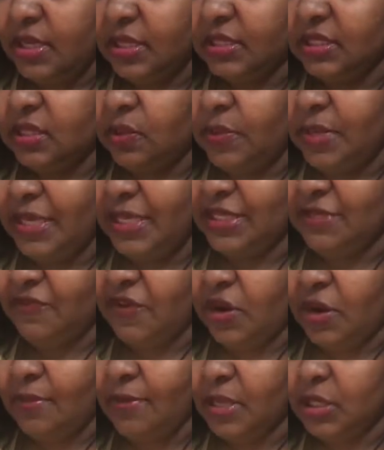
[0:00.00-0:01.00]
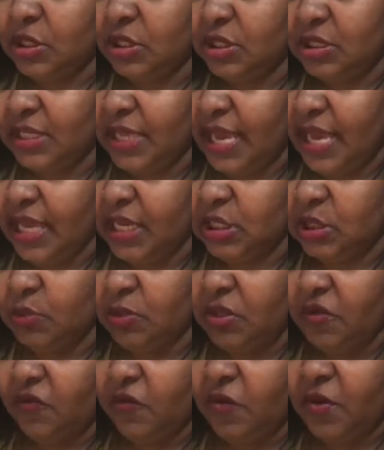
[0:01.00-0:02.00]
Someone is very much detached
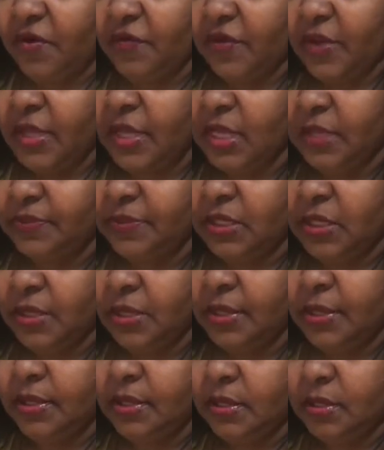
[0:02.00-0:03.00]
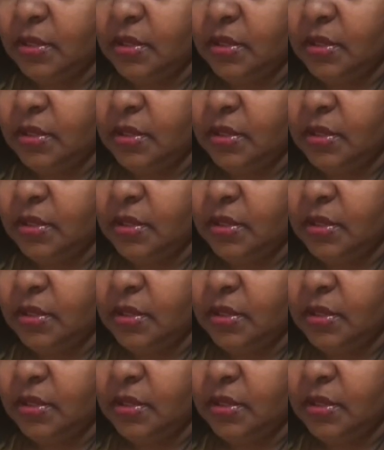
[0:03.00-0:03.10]
with the Four of Cups here.